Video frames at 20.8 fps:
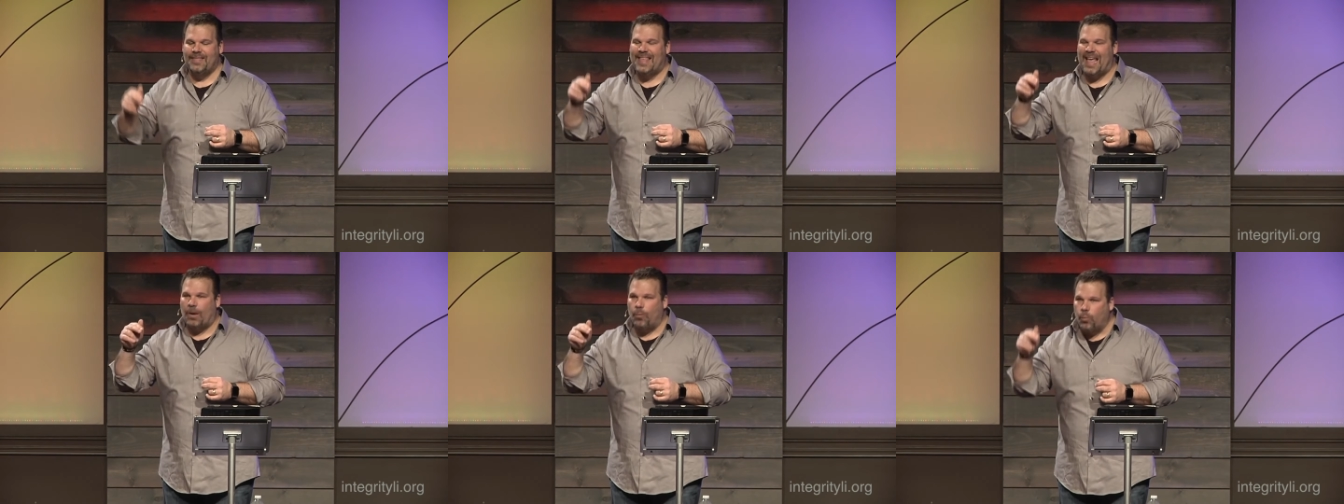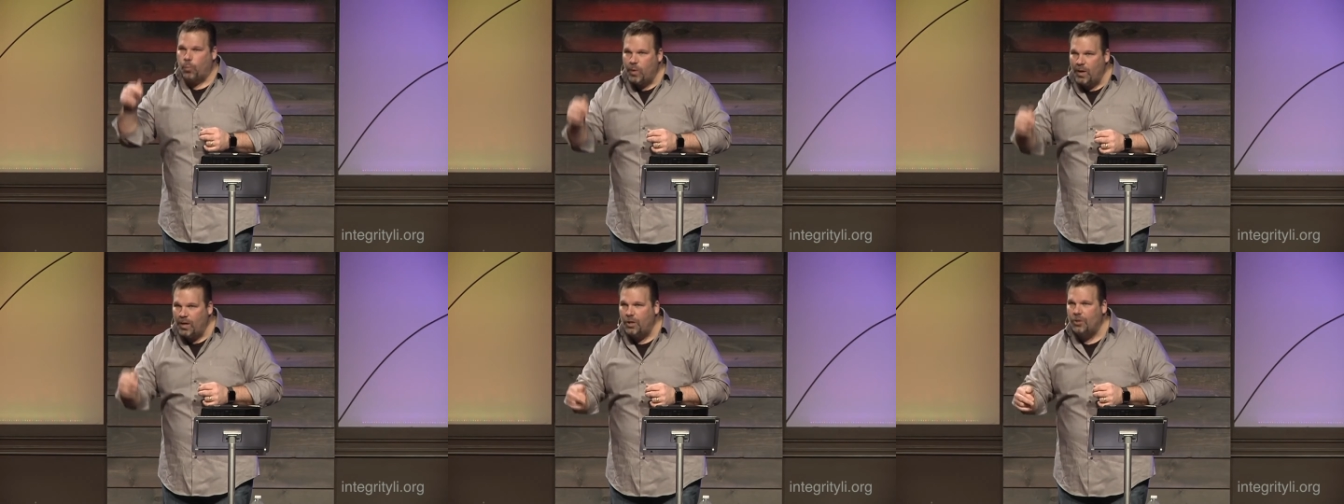
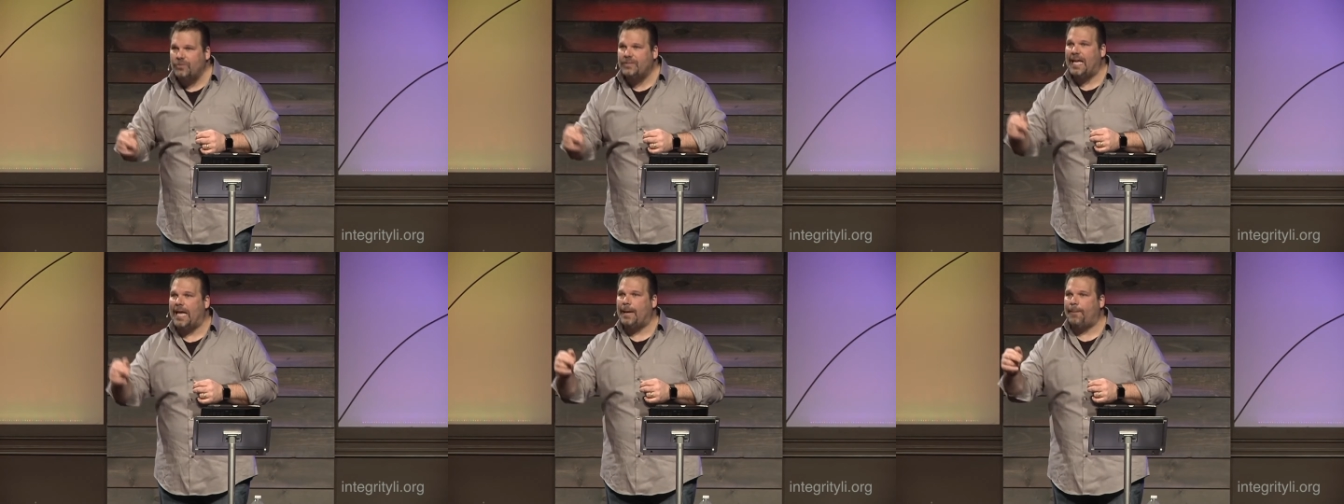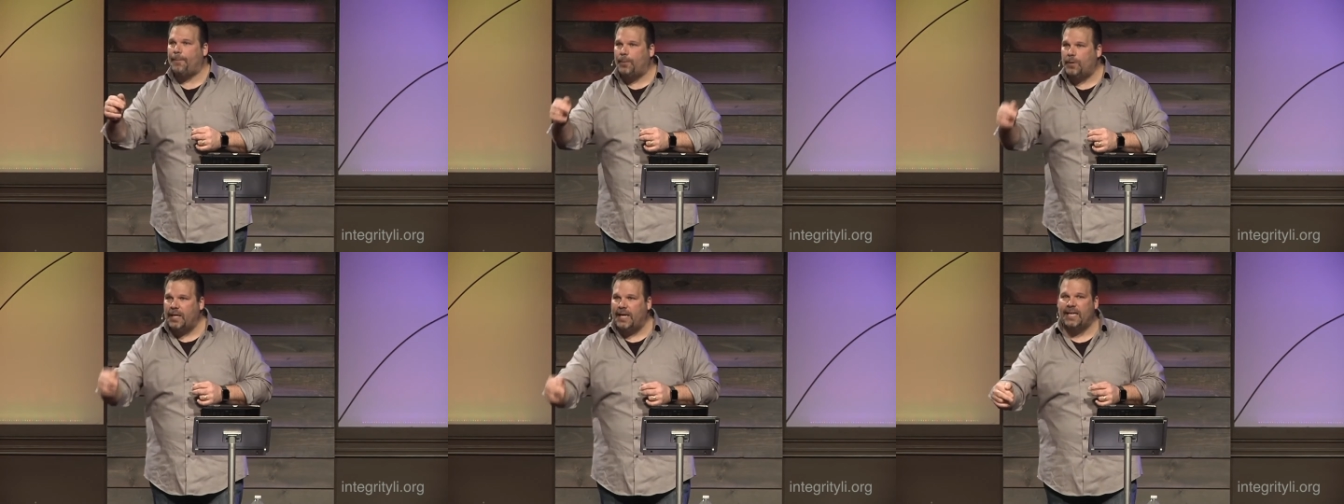that will
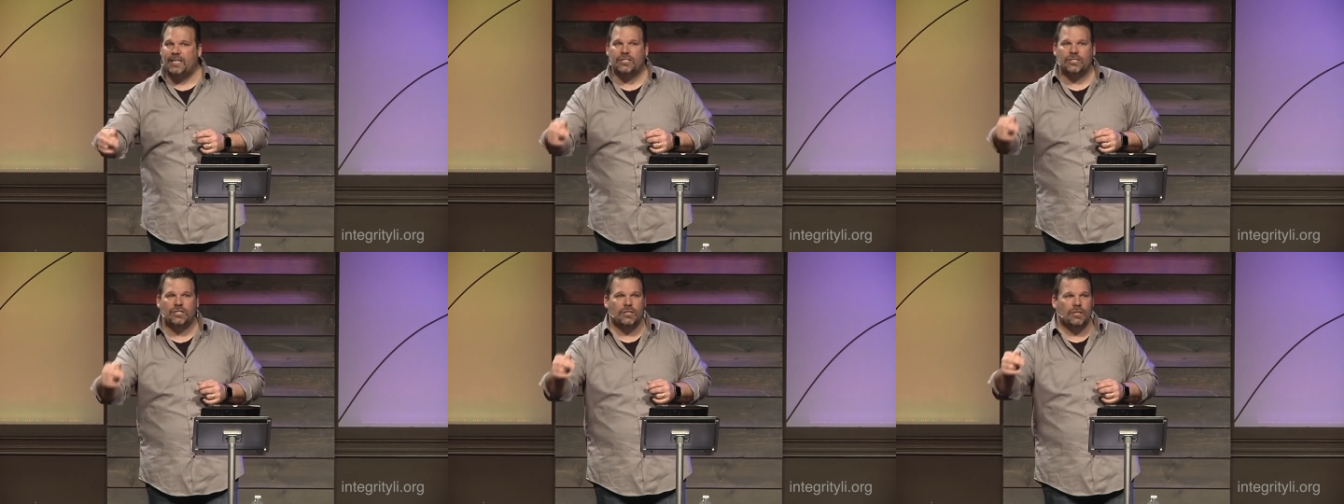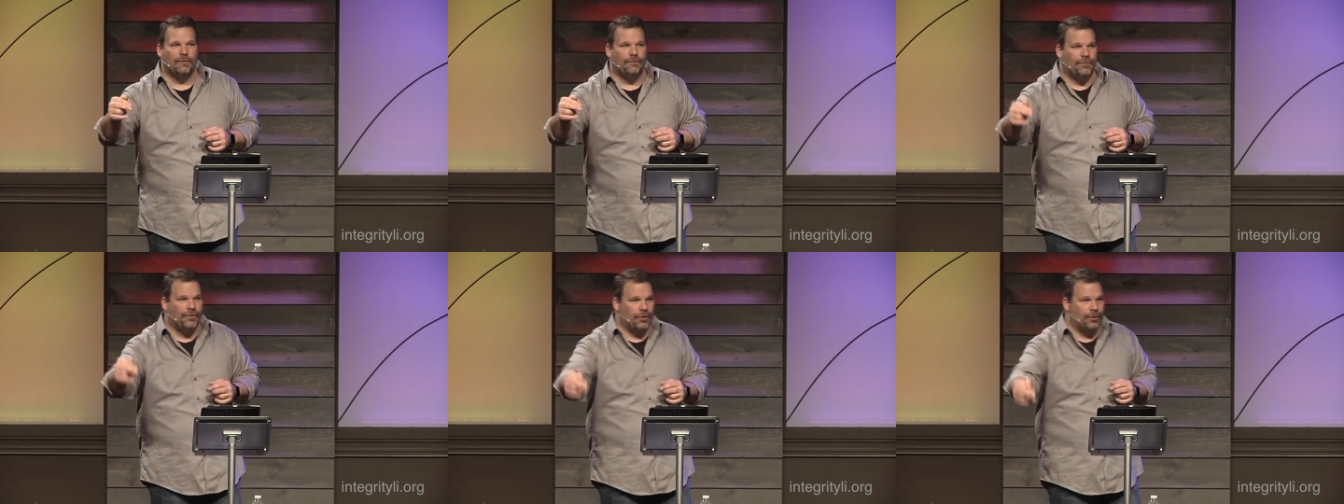take place
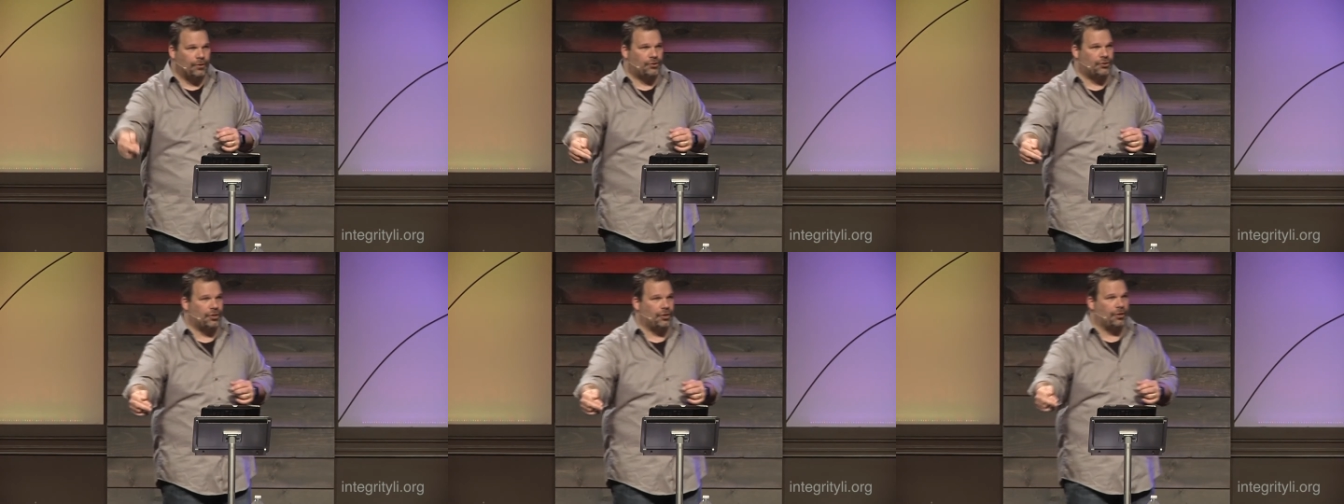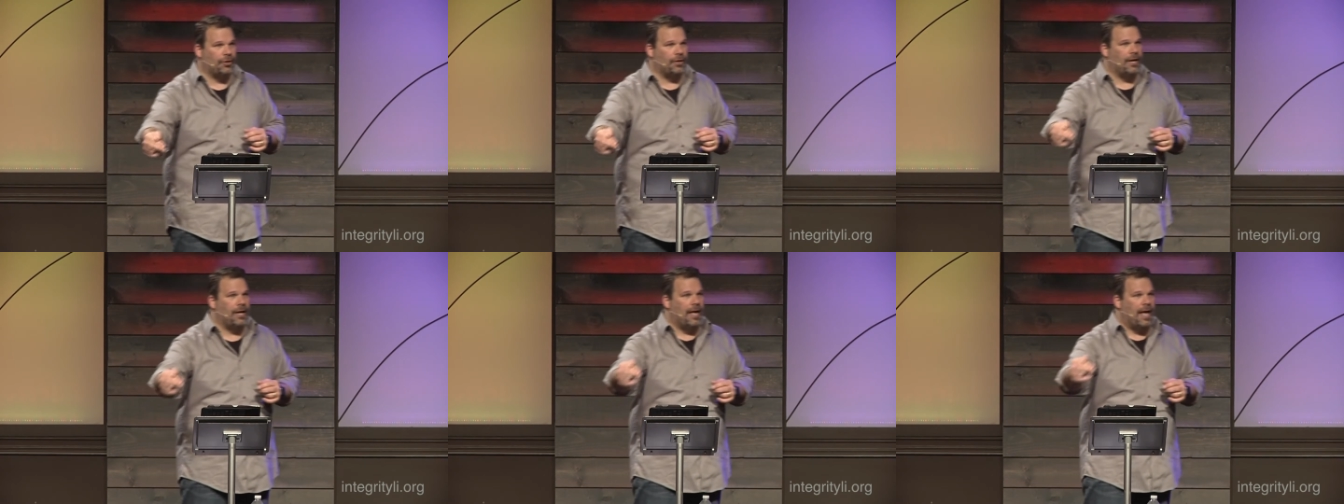in the
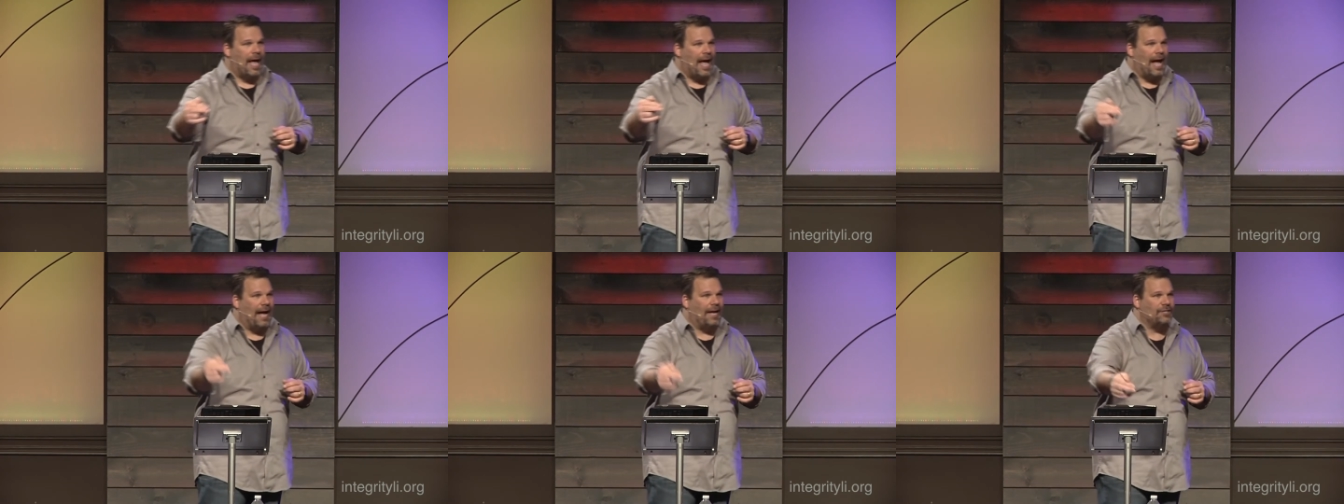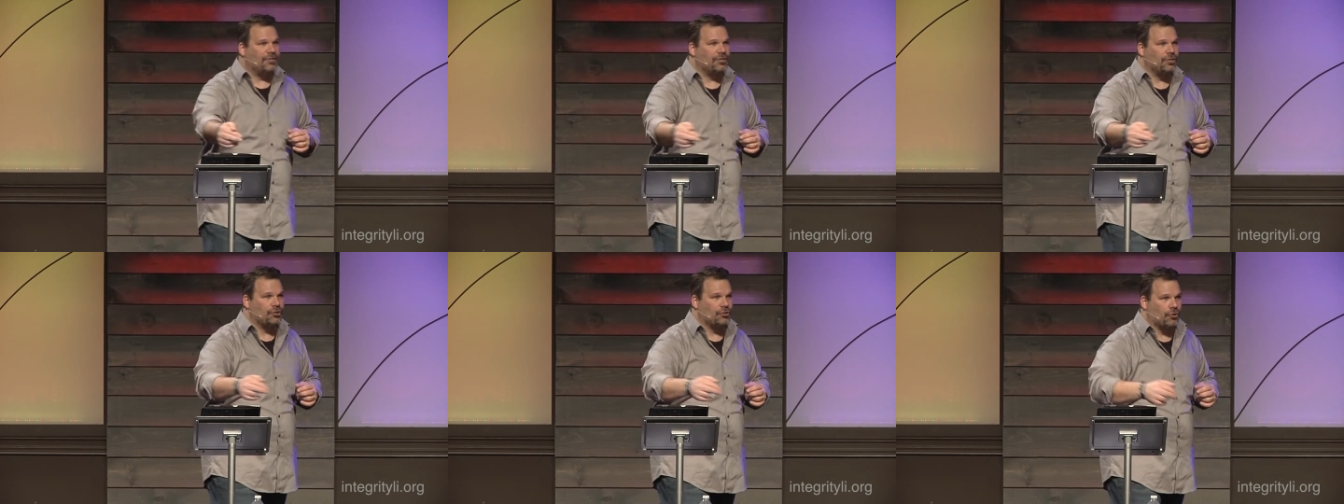future
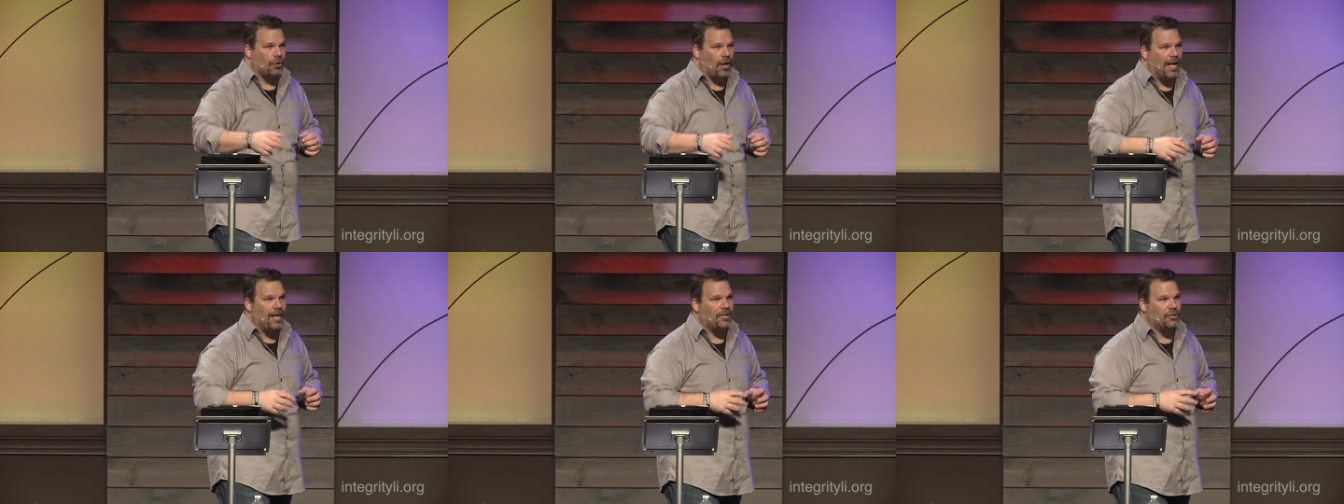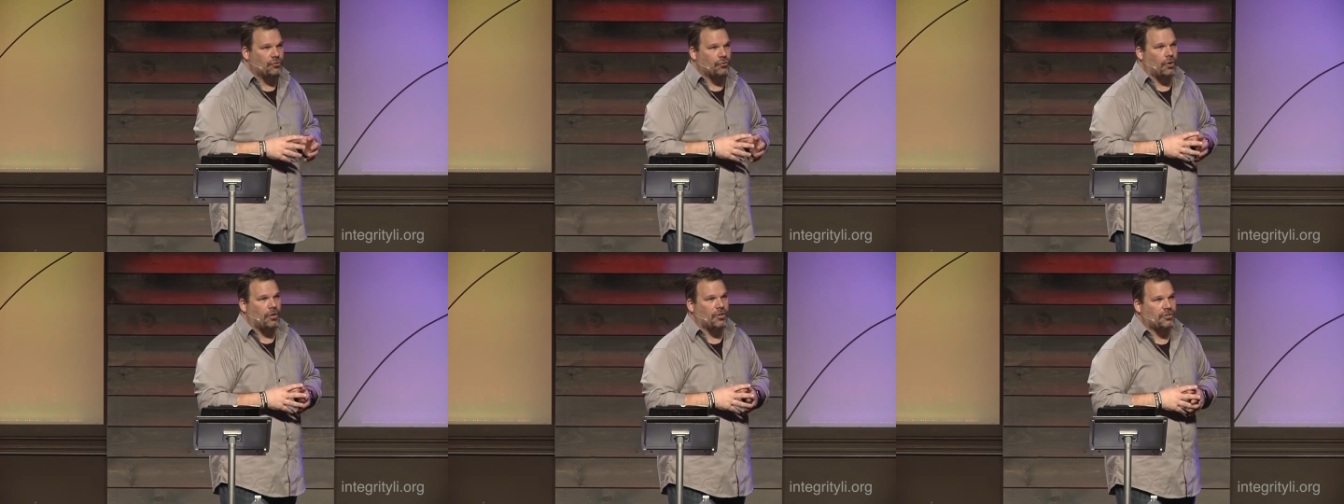as the
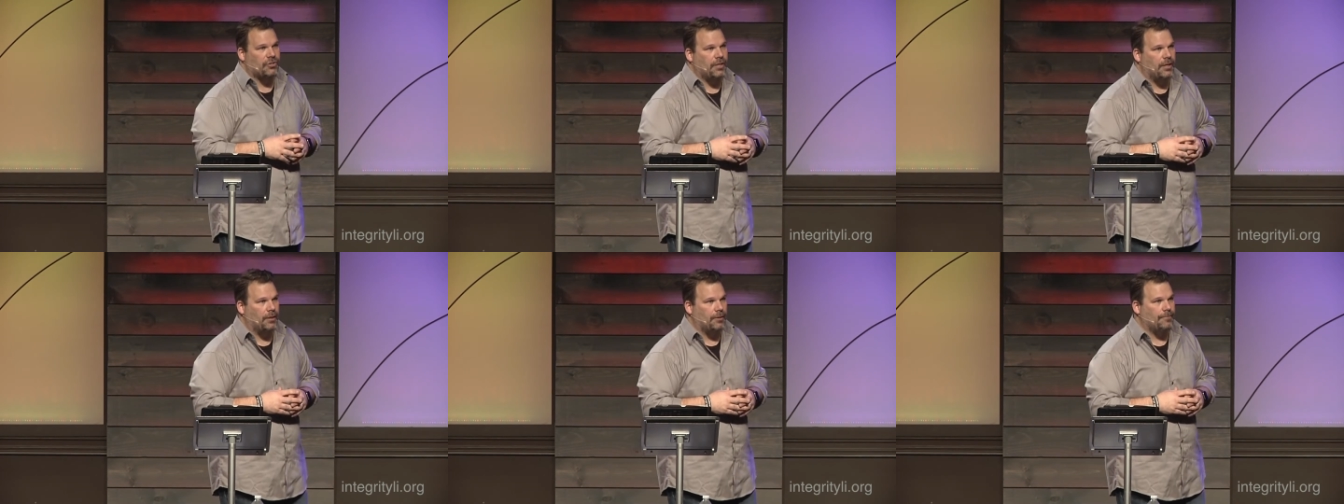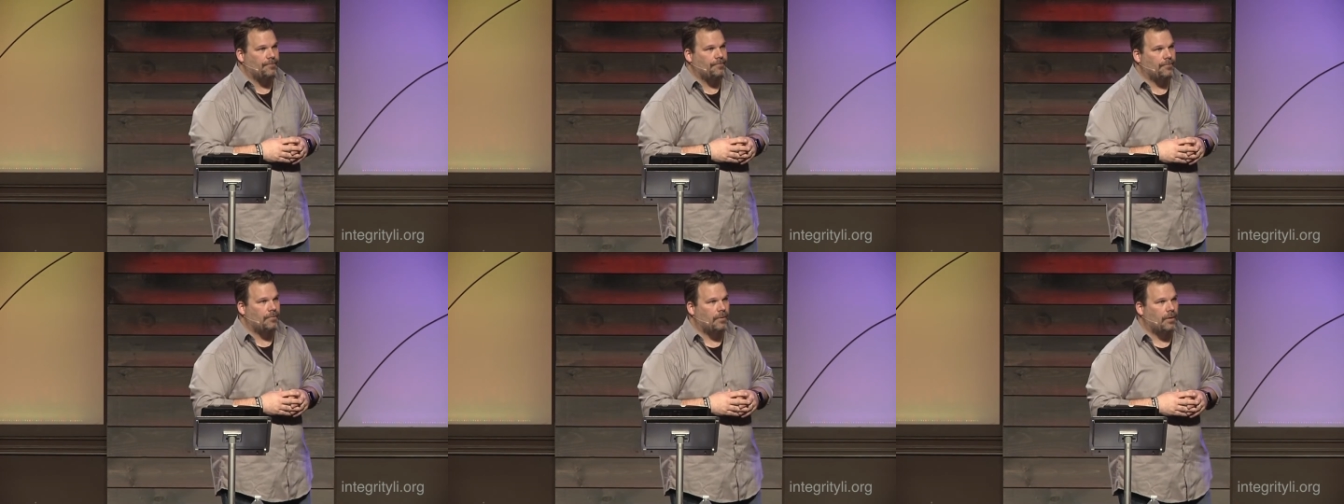end draws near.